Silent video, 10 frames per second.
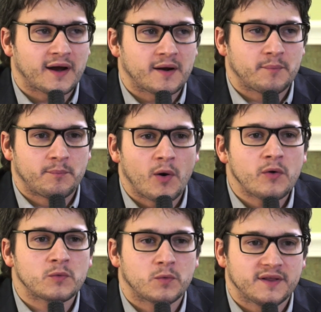are
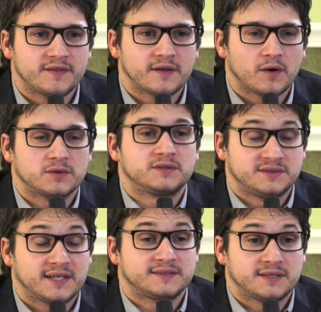born with or
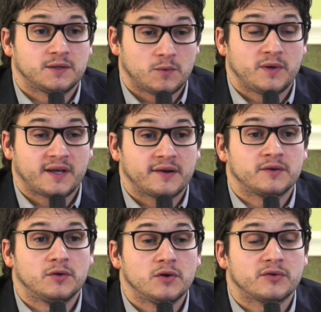that we
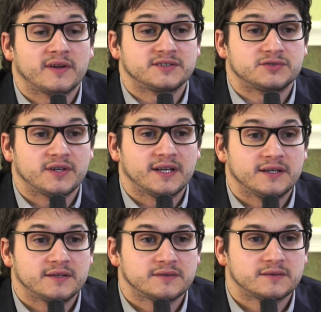can learn and
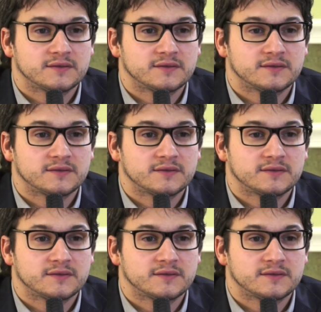train?